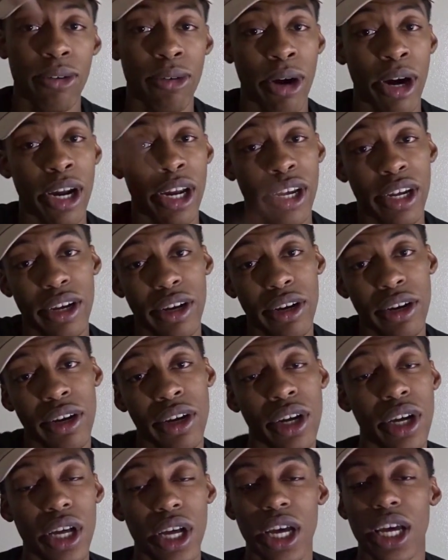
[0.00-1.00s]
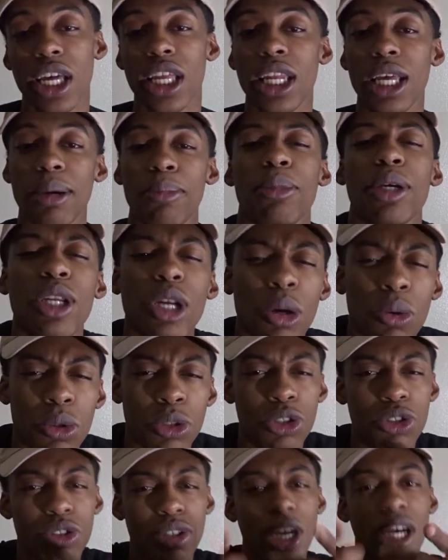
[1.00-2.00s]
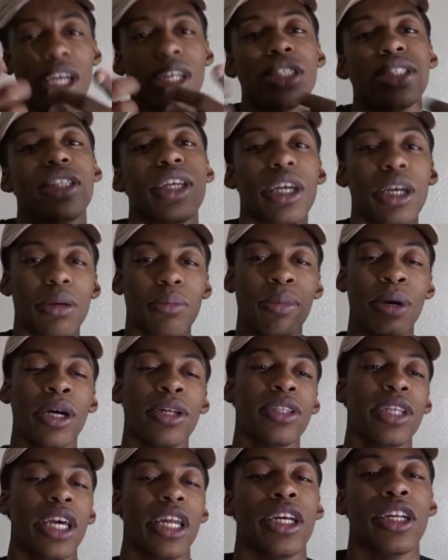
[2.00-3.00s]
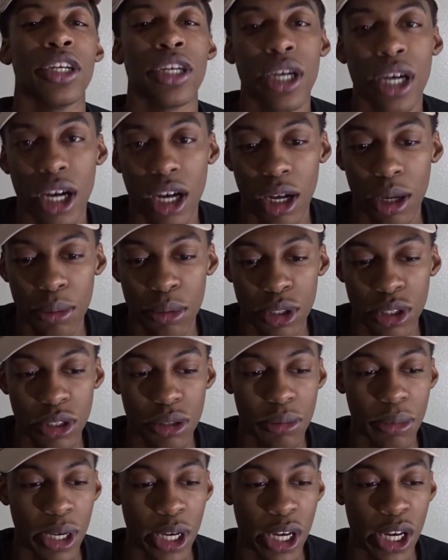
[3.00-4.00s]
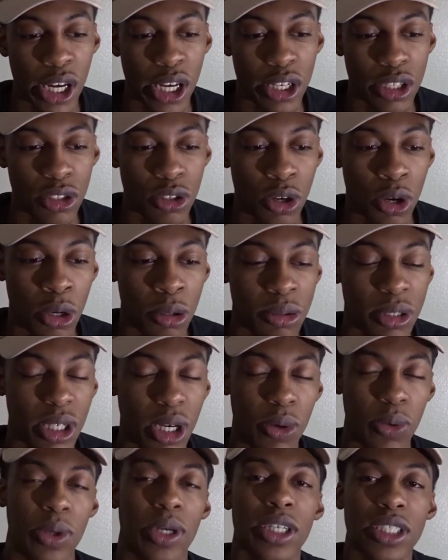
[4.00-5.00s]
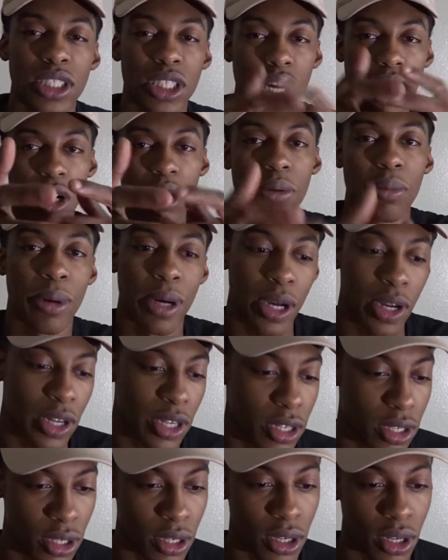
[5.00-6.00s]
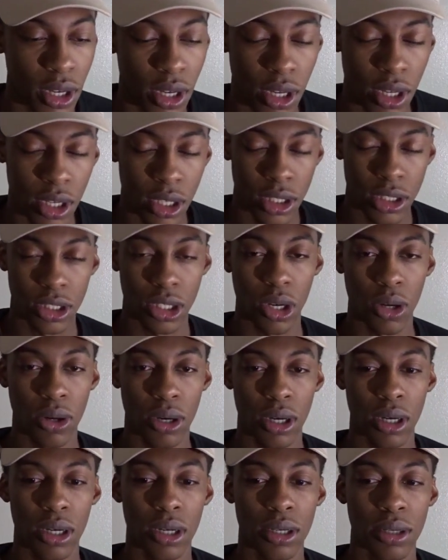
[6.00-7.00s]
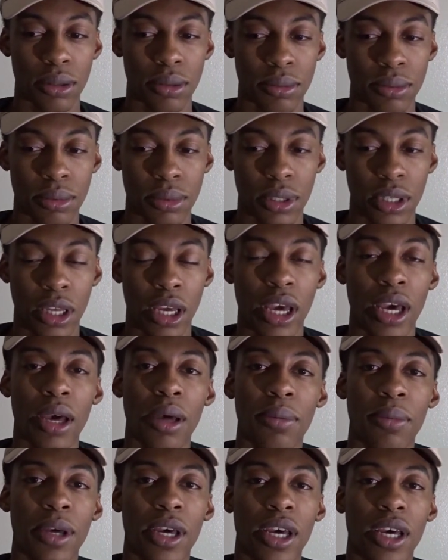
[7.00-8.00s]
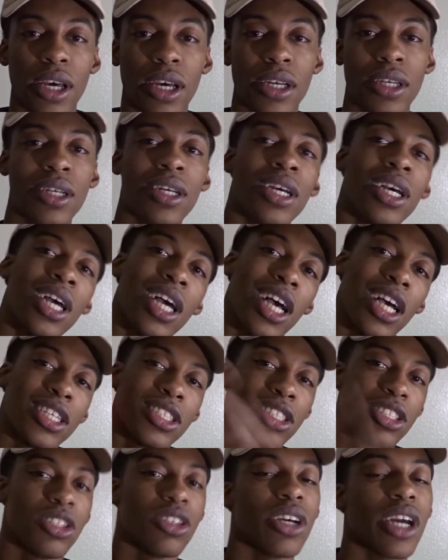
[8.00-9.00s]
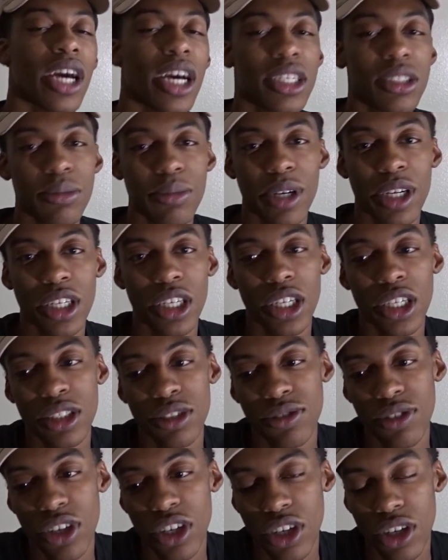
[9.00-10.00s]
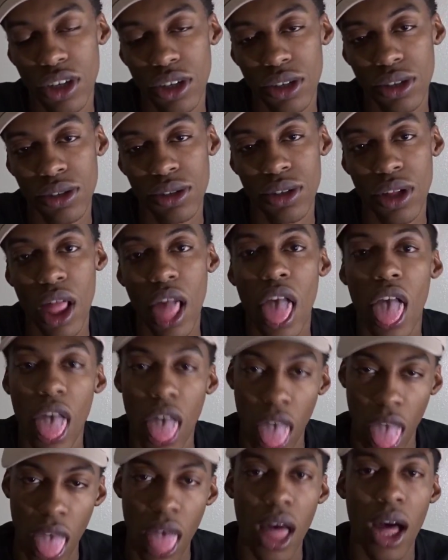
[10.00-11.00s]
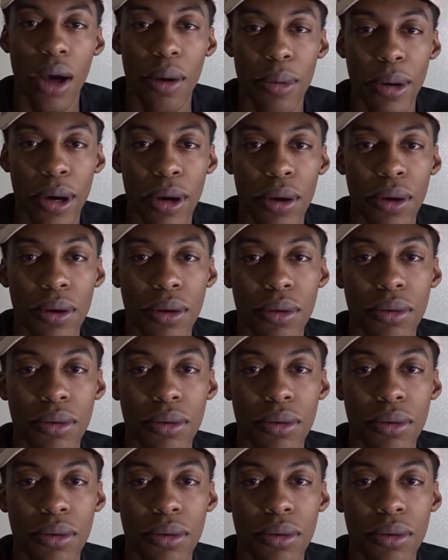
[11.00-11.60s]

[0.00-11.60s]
right here and let me know what you guys think about that in the comments, man. You know what I'm saying? We can talk about it. So, yeah, man, I see you guys in my next video. I'm out.